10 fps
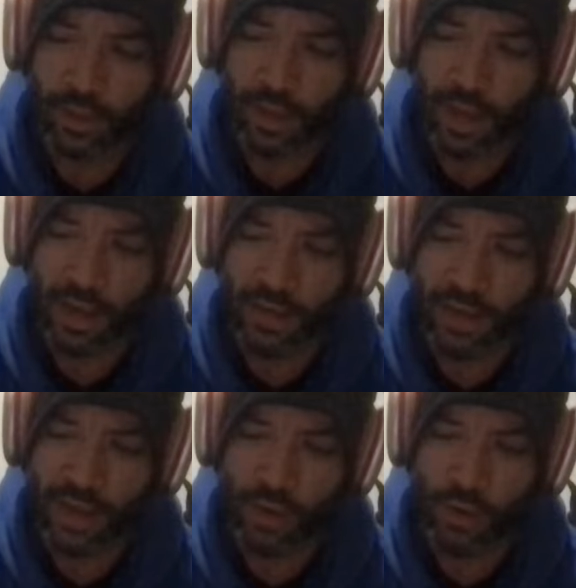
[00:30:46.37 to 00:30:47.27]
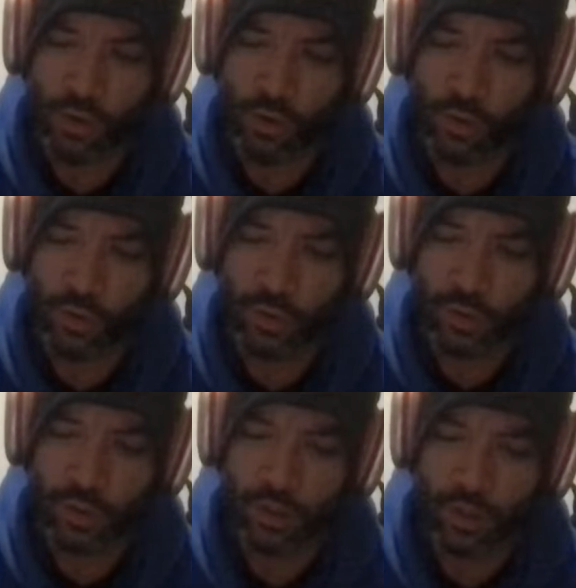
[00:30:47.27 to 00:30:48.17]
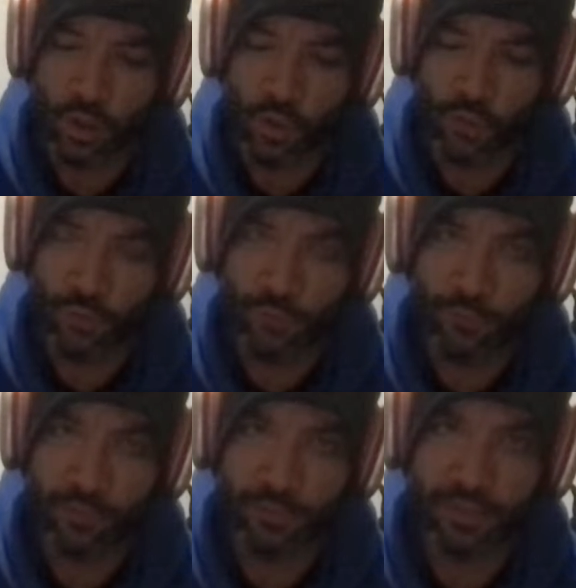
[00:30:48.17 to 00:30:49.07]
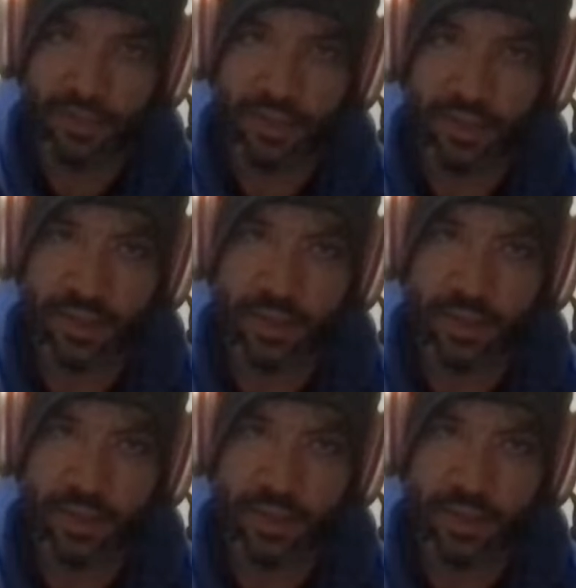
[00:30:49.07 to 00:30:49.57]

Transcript: I now owed over $50,000.